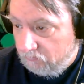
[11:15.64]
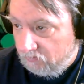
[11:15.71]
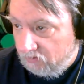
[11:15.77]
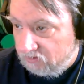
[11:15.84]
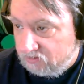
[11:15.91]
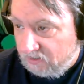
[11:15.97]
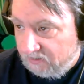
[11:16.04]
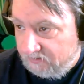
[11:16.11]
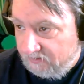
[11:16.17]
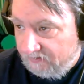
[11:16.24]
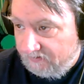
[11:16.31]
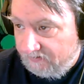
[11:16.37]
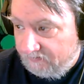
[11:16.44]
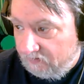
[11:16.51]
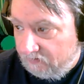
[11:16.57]
it's got the
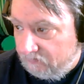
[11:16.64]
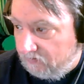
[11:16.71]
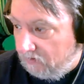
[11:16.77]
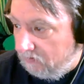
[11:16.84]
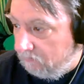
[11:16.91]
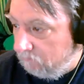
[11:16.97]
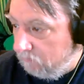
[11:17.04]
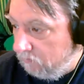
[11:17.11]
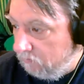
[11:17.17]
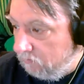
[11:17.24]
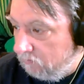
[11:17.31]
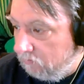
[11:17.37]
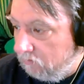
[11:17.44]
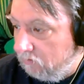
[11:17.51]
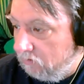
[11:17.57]
ICOM name.
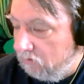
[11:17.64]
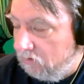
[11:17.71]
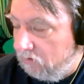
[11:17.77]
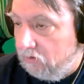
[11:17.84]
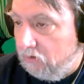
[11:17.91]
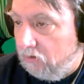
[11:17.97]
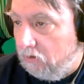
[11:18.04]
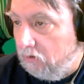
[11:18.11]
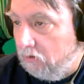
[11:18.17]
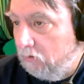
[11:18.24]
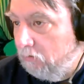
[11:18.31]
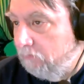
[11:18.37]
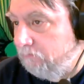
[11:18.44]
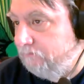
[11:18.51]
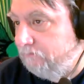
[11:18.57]

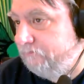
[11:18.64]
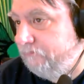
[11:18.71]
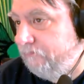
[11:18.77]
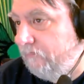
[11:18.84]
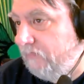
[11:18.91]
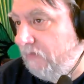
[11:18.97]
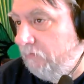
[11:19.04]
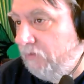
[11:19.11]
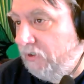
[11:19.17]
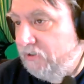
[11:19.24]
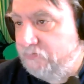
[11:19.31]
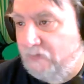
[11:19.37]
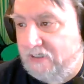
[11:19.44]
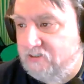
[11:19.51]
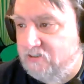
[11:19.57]
But it's
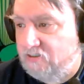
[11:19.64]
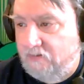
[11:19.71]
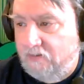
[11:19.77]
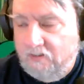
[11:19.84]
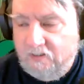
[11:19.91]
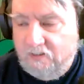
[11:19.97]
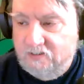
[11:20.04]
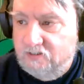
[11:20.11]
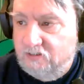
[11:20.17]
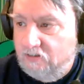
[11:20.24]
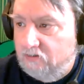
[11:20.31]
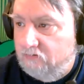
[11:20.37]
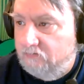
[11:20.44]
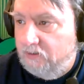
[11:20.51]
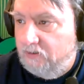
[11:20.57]
basically an
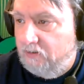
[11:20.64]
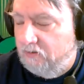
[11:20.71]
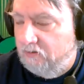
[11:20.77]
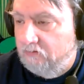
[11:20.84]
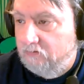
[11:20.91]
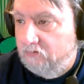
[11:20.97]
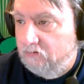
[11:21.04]
SDR radio.